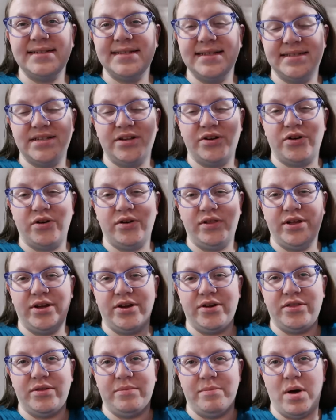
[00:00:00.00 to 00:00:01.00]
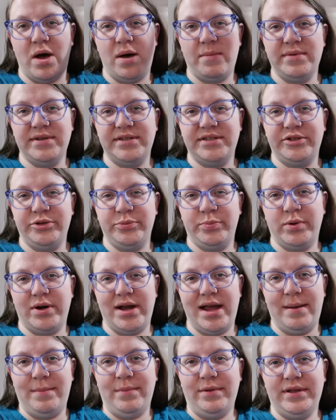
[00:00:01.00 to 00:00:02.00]
As I said earlier, the mom is
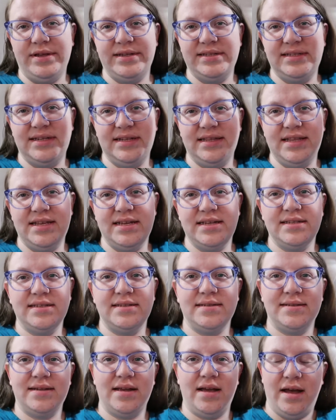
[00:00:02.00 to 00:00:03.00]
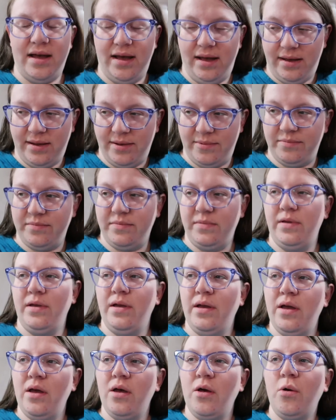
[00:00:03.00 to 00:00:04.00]
super ableist in this,
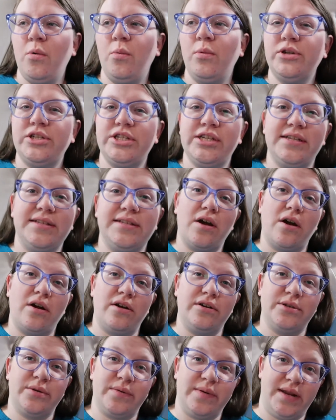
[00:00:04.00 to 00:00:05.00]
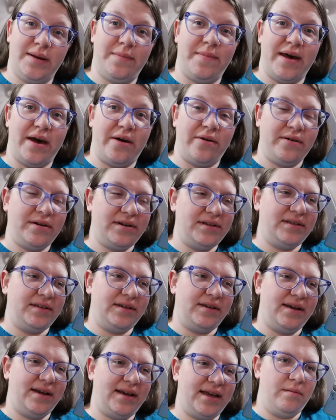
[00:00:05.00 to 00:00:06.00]
which hard to read about,
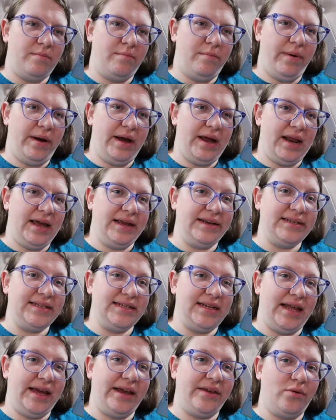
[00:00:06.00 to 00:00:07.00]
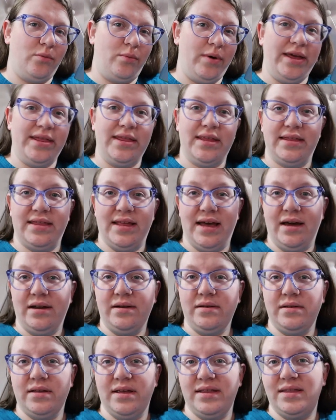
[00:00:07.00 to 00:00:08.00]
but I did like the way that
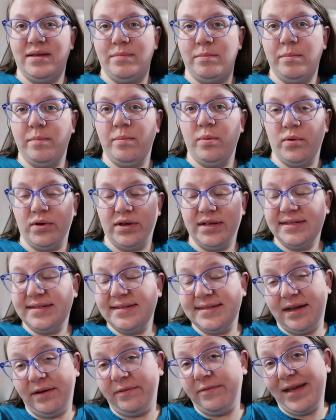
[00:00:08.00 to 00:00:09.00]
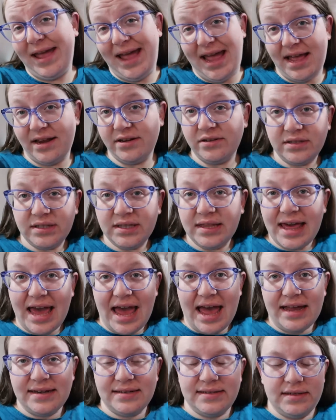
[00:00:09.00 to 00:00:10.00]
the book itself handled
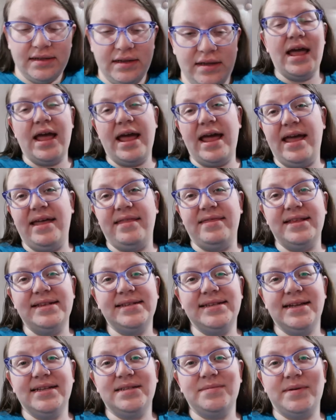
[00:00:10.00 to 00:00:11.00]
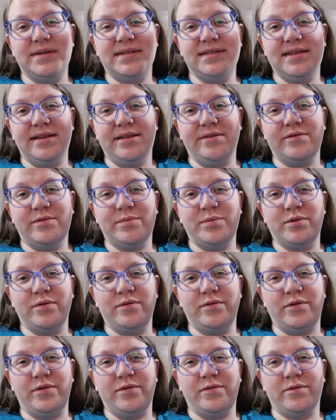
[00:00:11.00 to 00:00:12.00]
that. And this gets my seal of
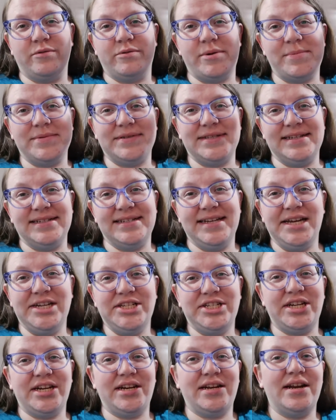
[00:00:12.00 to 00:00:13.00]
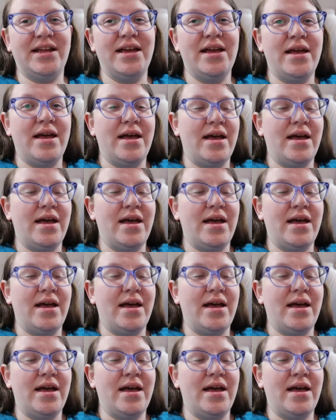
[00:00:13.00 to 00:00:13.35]
approval for representation.